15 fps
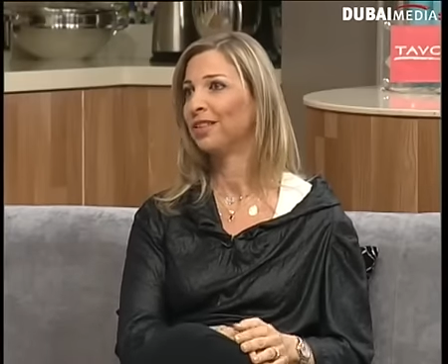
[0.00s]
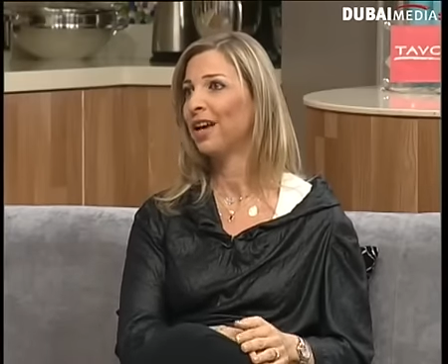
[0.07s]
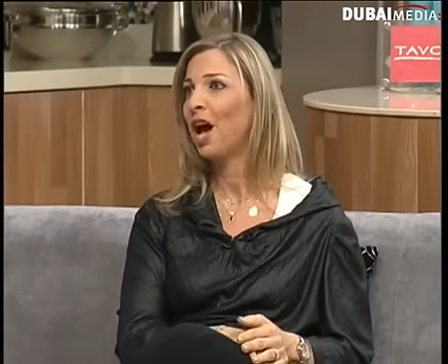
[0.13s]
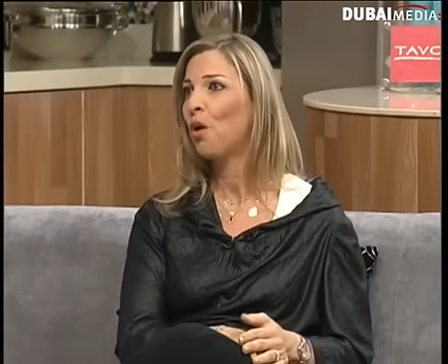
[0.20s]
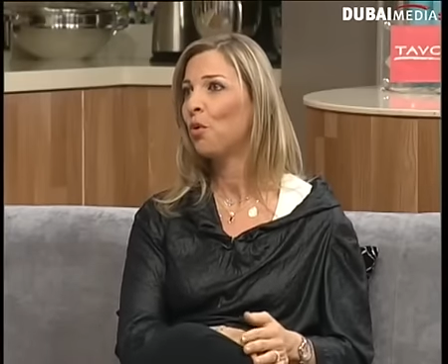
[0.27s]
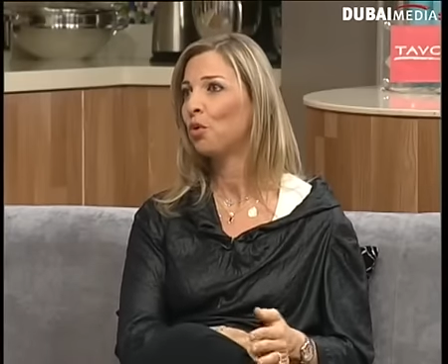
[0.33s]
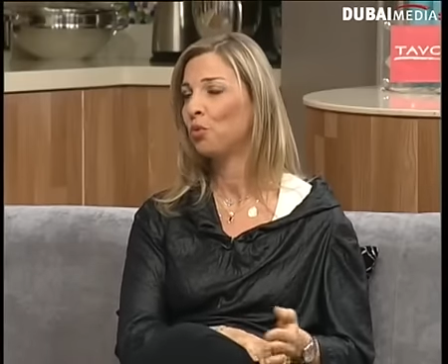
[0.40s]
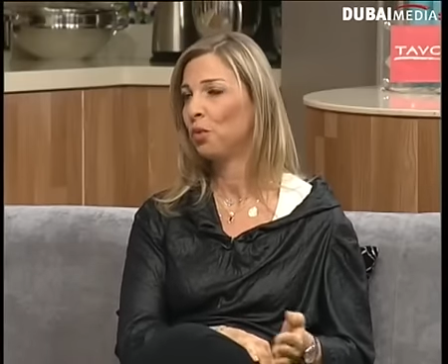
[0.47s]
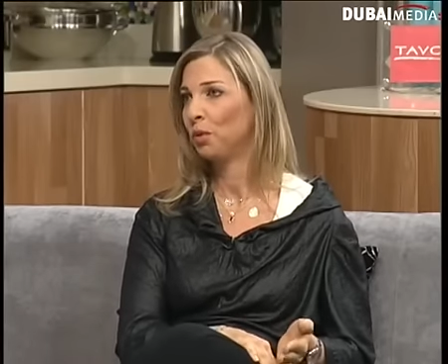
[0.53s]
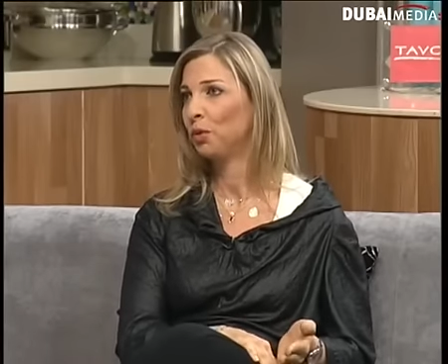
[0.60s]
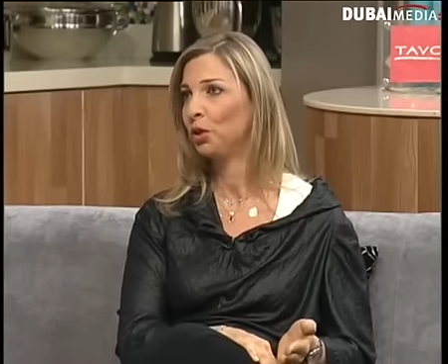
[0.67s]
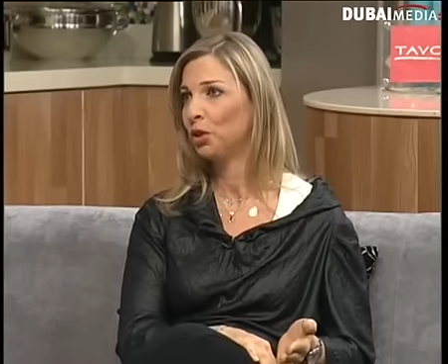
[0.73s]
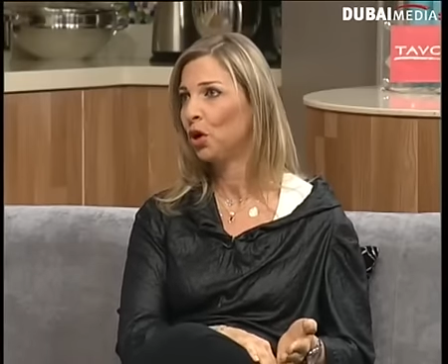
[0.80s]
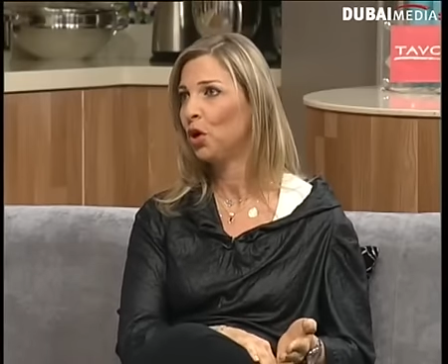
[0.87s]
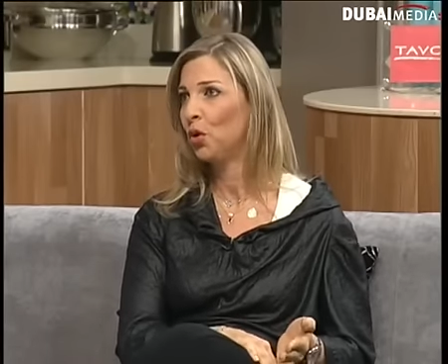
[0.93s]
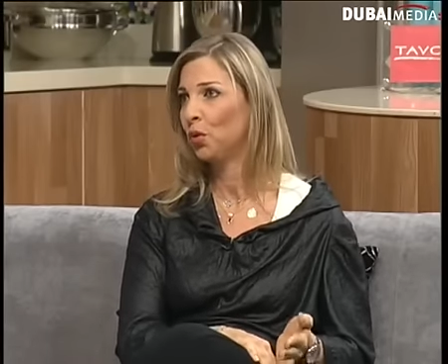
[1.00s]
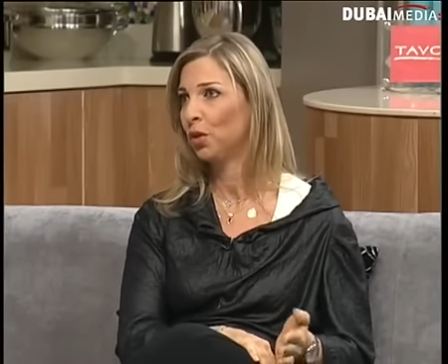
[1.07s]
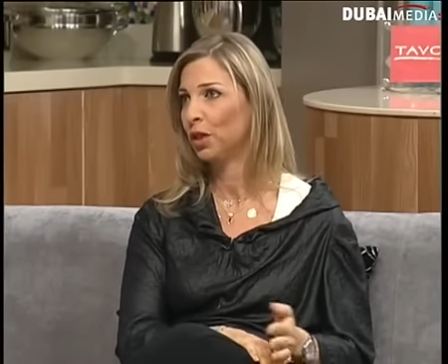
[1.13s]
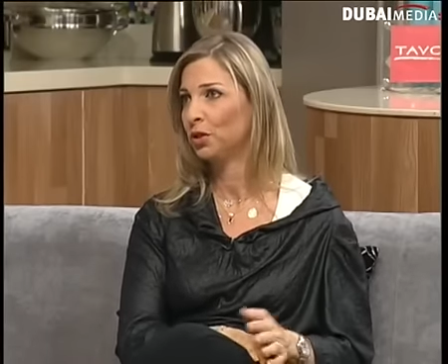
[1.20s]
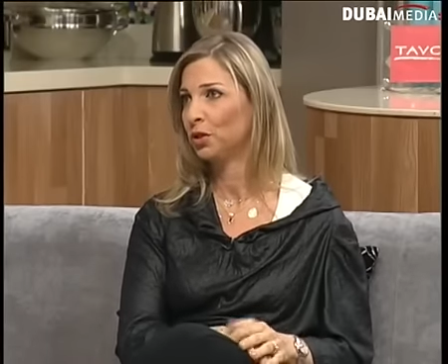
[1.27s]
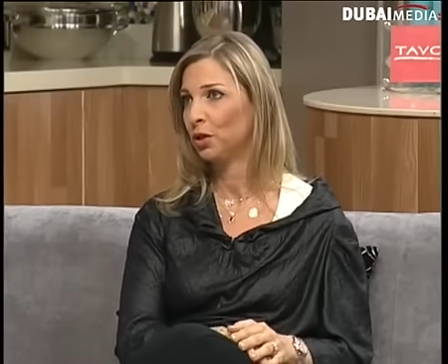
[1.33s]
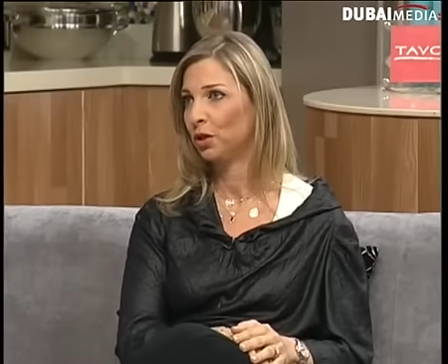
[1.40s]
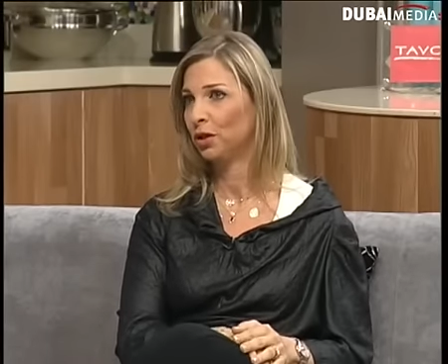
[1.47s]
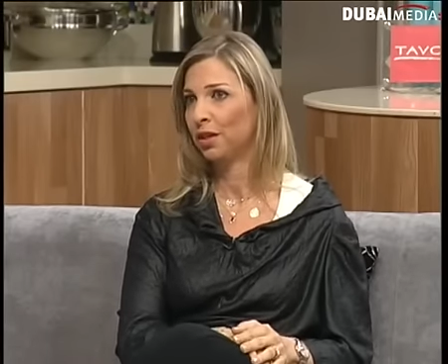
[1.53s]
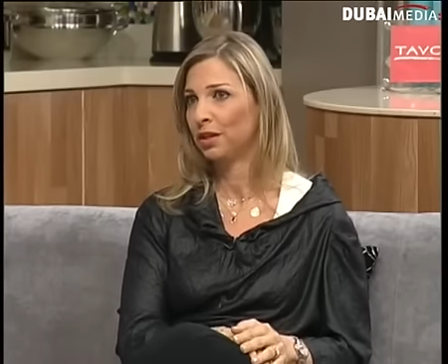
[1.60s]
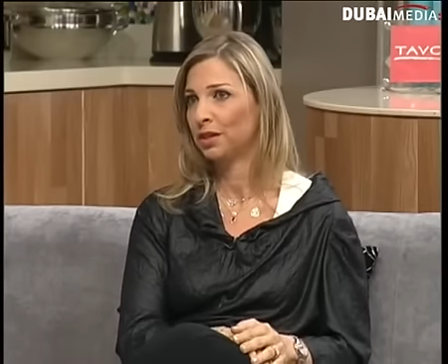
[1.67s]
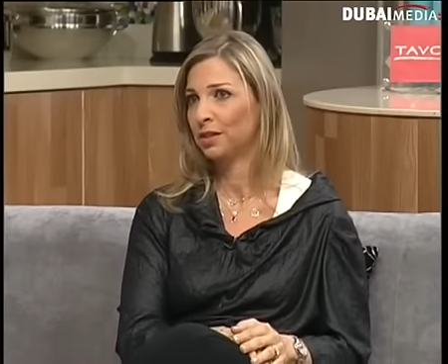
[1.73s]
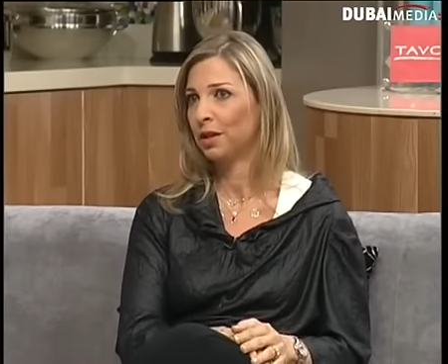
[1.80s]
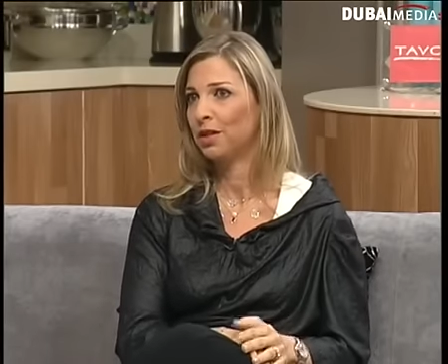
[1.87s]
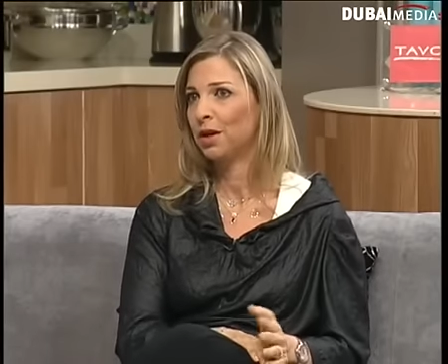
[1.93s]
how would people know that there
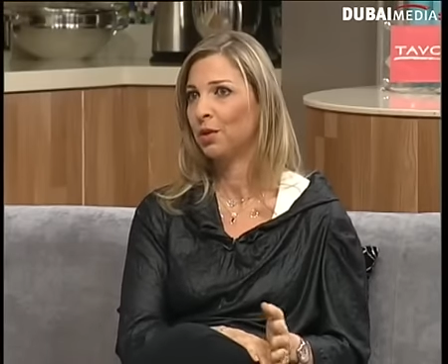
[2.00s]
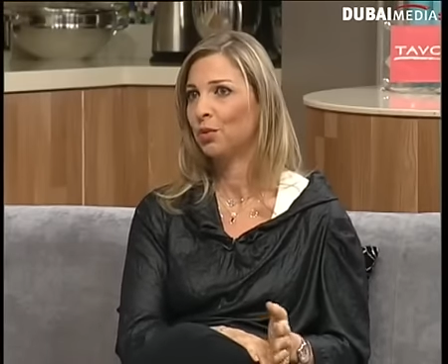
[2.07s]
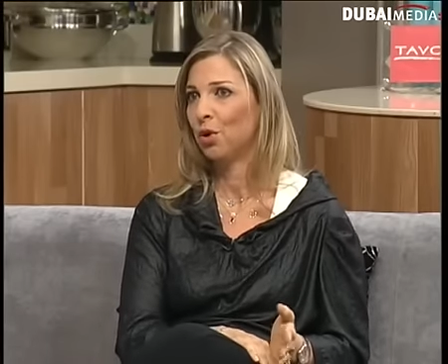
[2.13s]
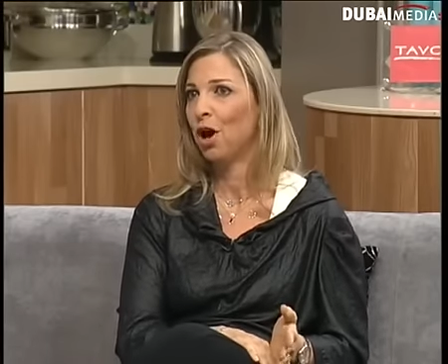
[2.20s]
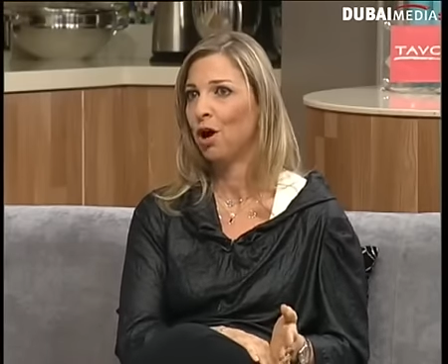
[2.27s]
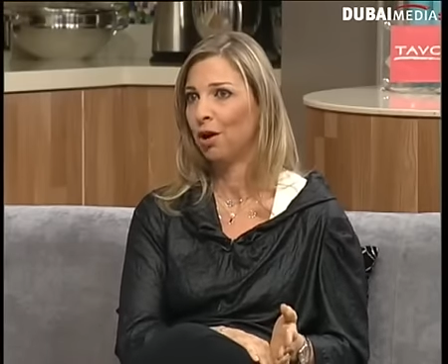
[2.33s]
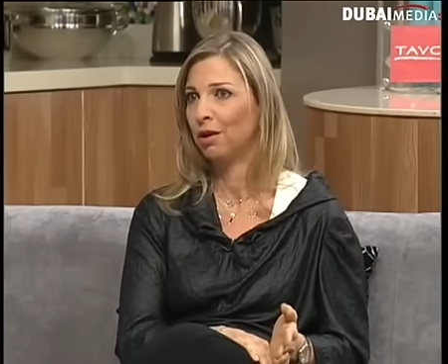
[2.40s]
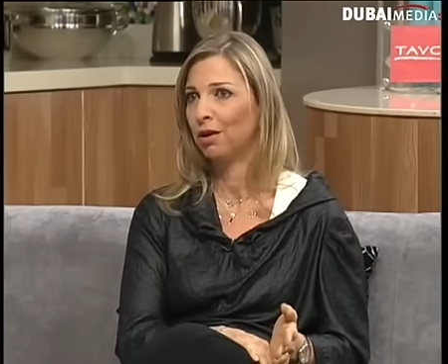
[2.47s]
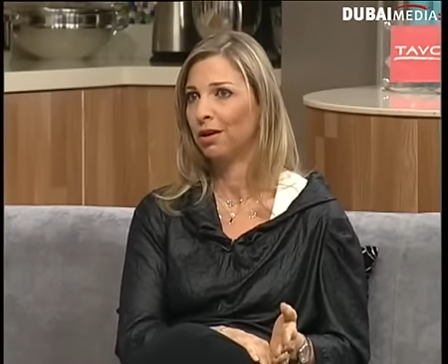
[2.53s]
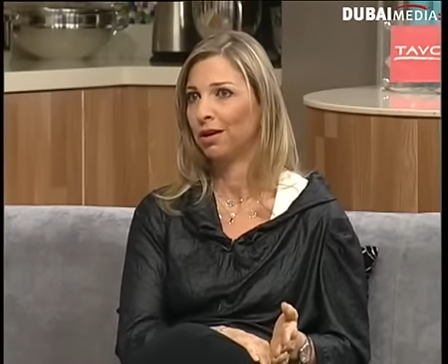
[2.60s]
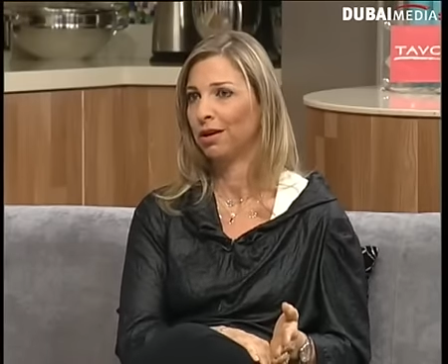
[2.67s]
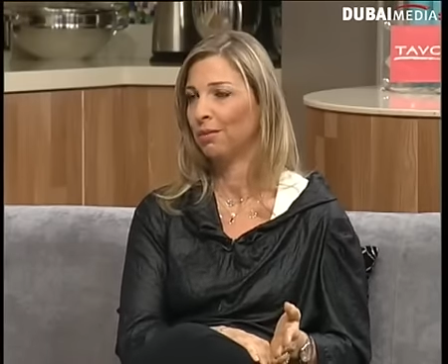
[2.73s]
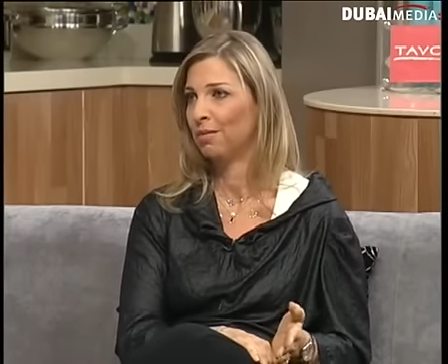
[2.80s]
is nothing wrong